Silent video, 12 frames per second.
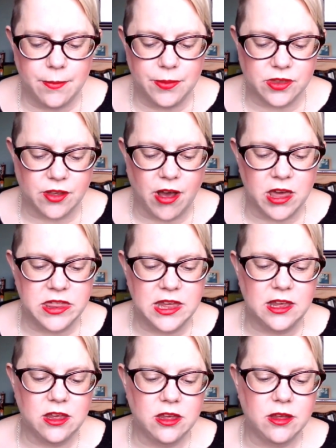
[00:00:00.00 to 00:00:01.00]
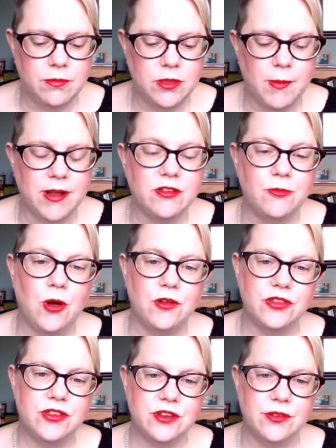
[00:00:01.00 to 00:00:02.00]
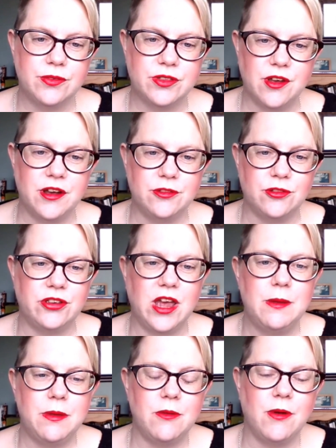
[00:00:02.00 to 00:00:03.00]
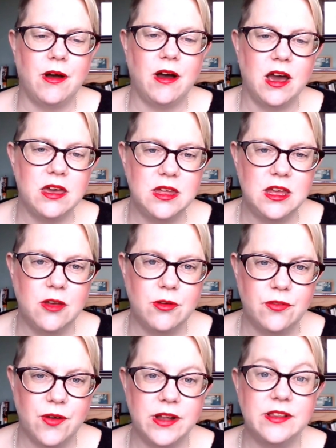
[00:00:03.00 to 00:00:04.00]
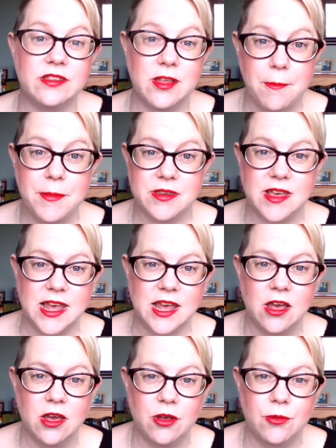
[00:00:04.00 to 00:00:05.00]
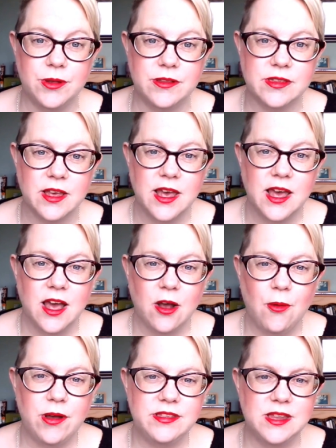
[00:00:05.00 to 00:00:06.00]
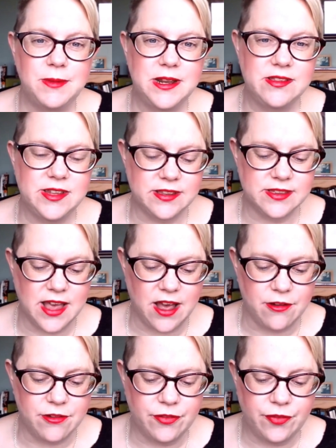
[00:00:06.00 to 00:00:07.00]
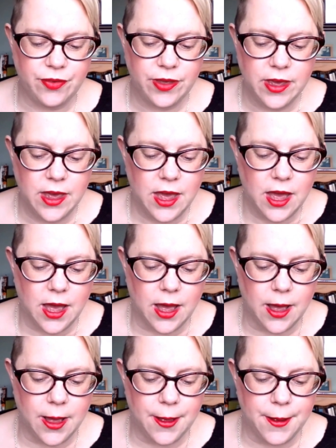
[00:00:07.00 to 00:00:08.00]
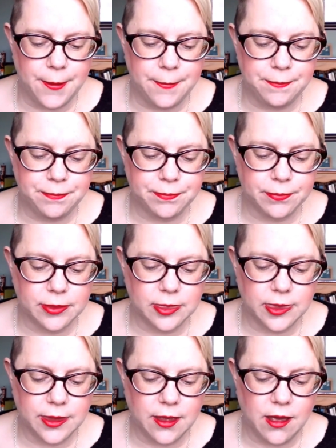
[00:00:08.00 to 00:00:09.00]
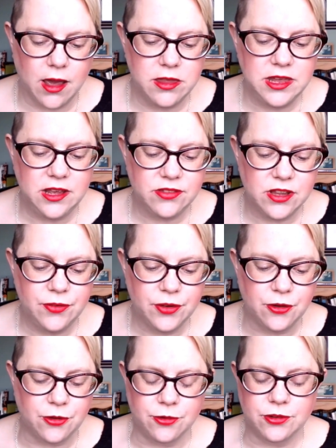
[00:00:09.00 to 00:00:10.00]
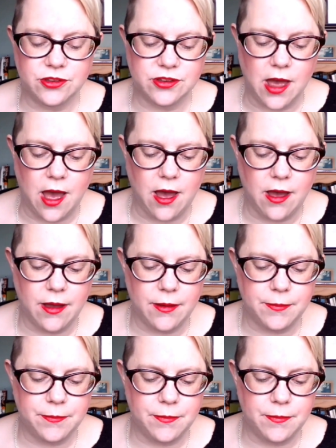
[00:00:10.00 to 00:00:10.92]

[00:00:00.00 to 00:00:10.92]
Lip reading: So I think no matter what sort of size or shape you are, I think you would find somebody who was quite similar to yourself. I think it's difficult. Over